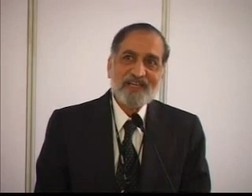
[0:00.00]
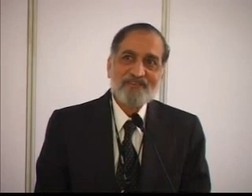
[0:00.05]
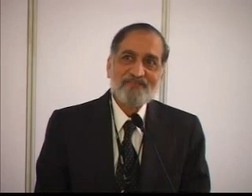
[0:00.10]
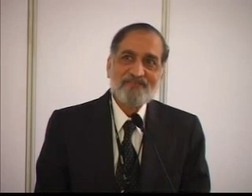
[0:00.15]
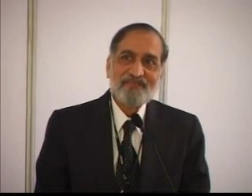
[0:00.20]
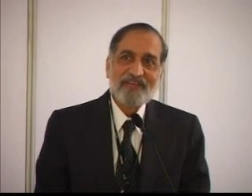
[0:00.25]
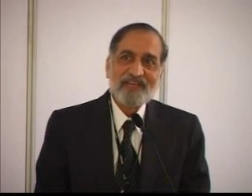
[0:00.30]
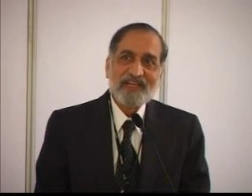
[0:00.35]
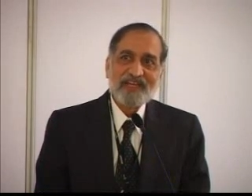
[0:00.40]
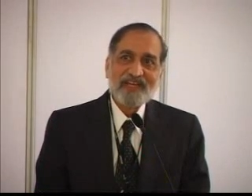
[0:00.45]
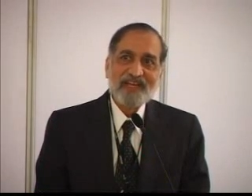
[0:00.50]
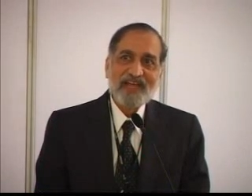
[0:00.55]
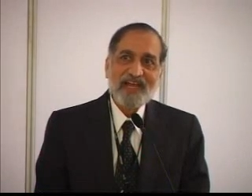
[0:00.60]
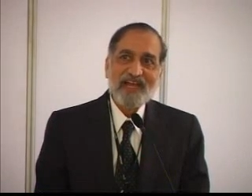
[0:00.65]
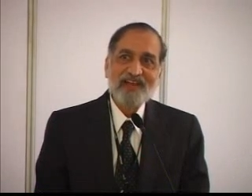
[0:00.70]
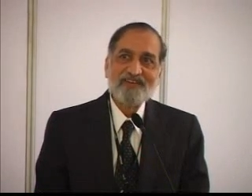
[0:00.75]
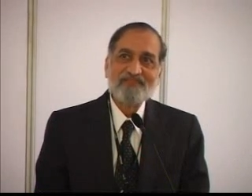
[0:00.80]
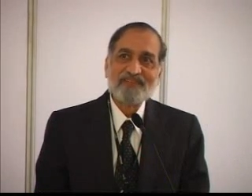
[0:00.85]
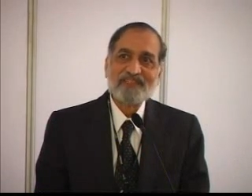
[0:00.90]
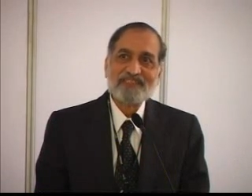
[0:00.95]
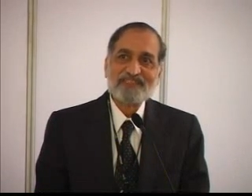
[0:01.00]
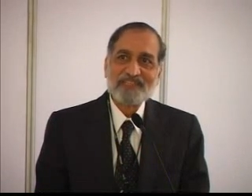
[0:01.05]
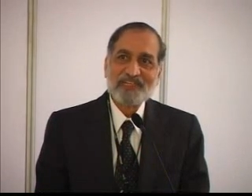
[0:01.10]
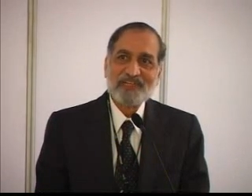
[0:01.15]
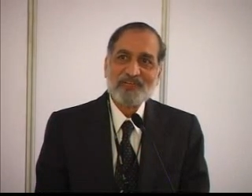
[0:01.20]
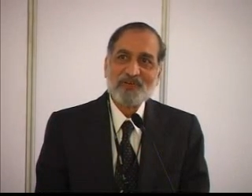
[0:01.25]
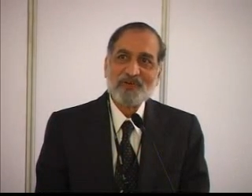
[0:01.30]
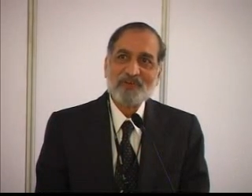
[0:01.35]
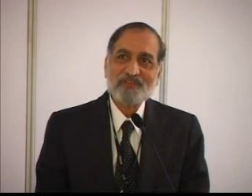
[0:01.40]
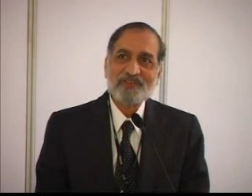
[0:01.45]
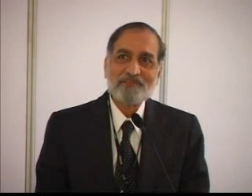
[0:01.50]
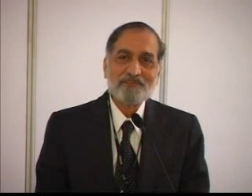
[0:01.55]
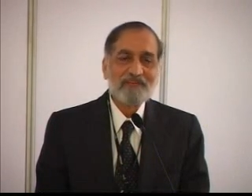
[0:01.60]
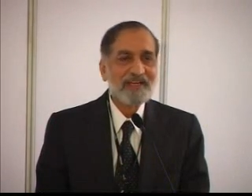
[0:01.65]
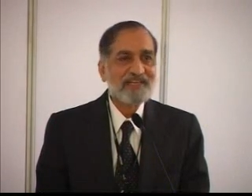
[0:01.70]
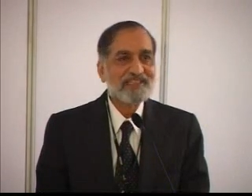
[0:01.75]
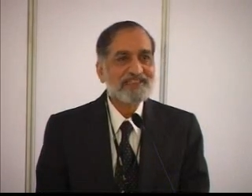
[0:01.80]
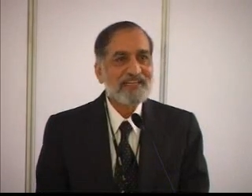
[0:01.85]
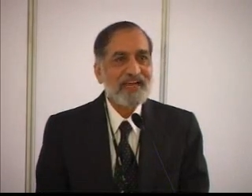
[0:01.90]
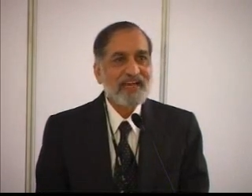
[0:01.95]
If we can have the CEO of the
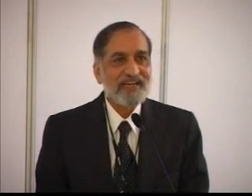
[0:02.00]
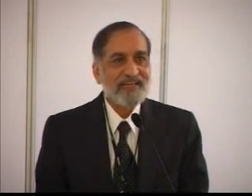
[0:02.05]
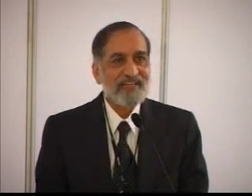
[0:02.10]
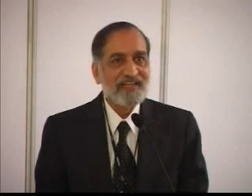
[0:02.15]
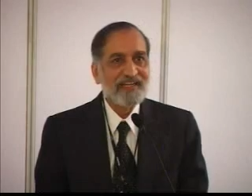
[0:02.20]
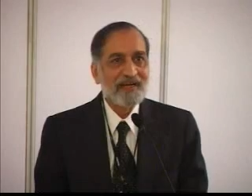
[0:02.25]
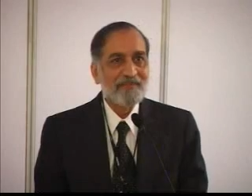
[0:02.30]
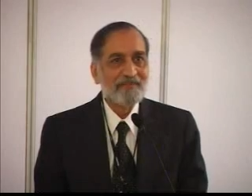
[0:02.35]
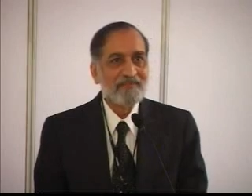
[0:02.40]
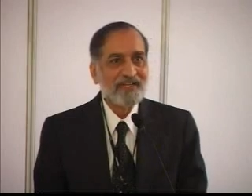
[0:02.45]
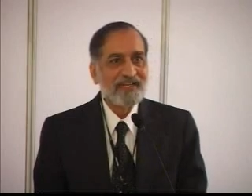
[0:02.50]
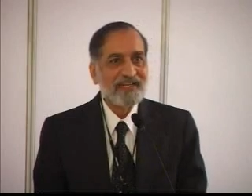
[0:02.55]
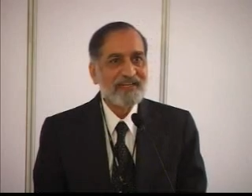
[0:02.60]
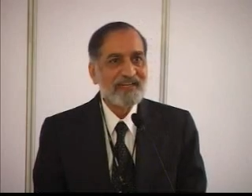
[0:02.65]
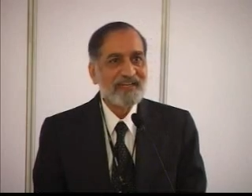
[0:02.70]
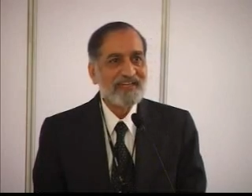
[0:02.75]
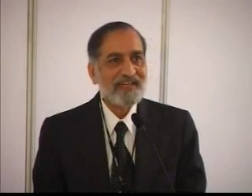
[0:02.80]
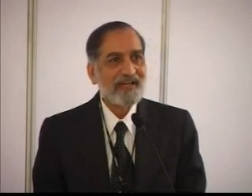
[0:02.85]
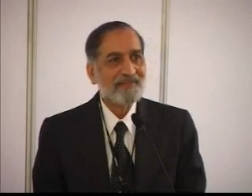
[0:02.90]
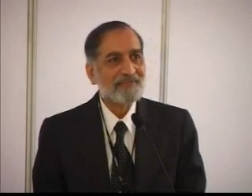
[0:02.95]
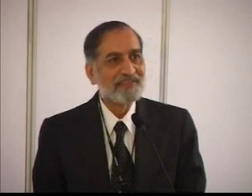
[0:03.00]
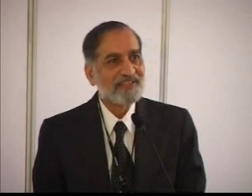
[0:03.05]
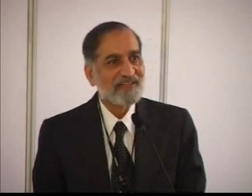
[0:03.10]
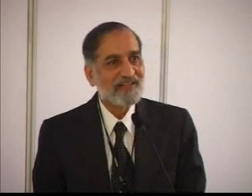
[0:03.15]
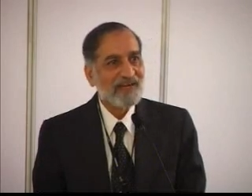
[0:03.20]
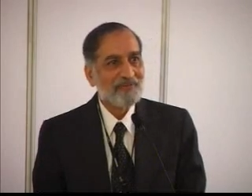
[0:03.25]
biggest IT company in India, Mr.